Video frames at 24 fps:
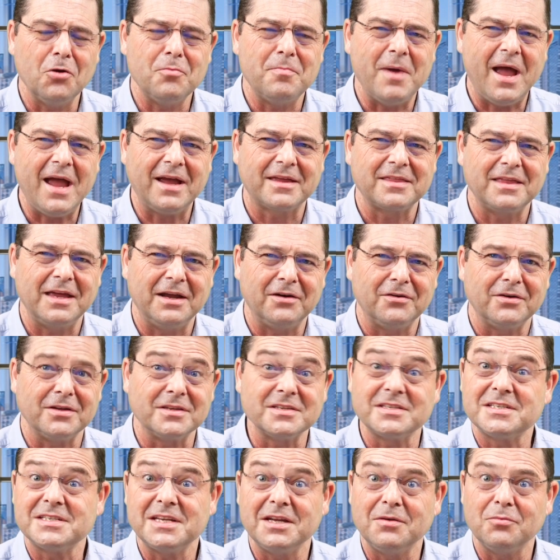back there and
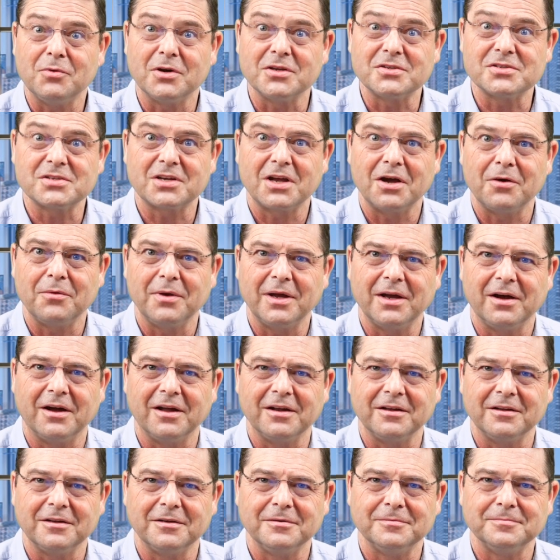see what's going on.